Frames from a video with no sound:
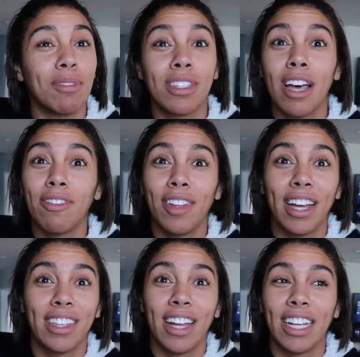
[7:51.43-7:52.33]
Stuff
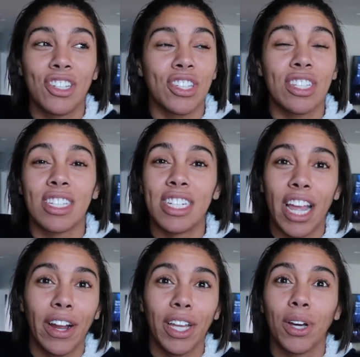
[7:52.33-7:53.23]
like that, like just in
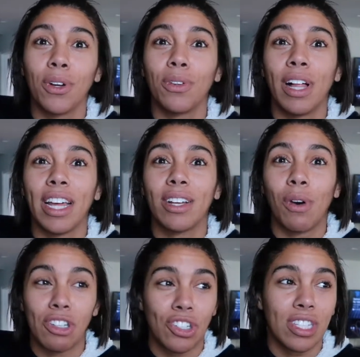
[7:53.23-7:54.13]
scenario like
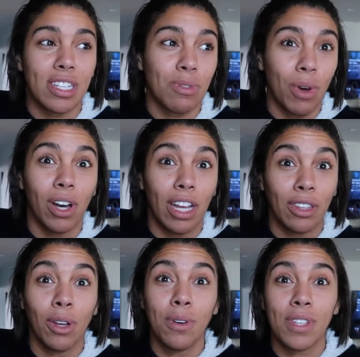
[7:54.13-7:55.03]
questions as well.
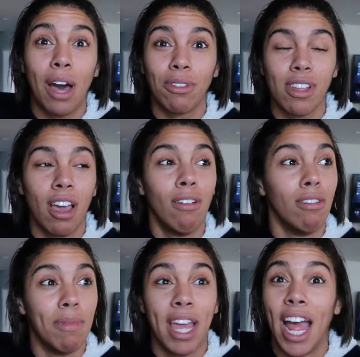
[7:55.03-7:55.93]
Like those, I was like,
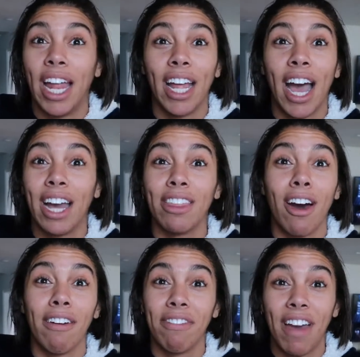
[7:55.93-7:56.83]
oh man, I
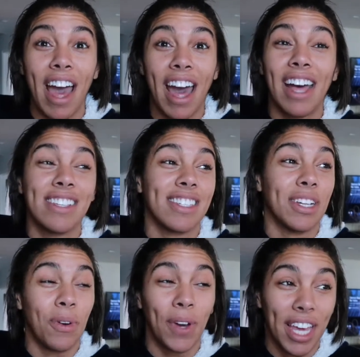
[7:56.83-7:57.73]
thought fast
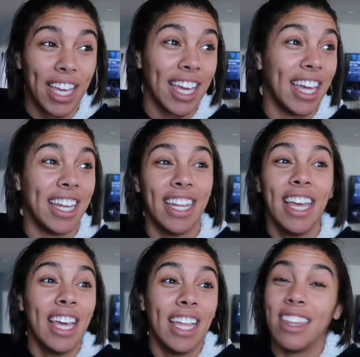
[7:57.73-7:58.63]
and quick, and
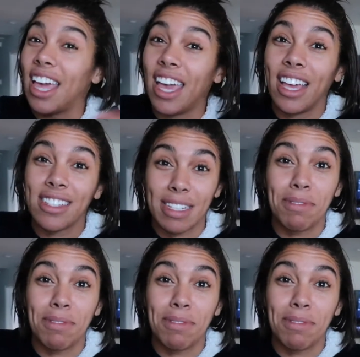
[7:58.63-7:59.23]
they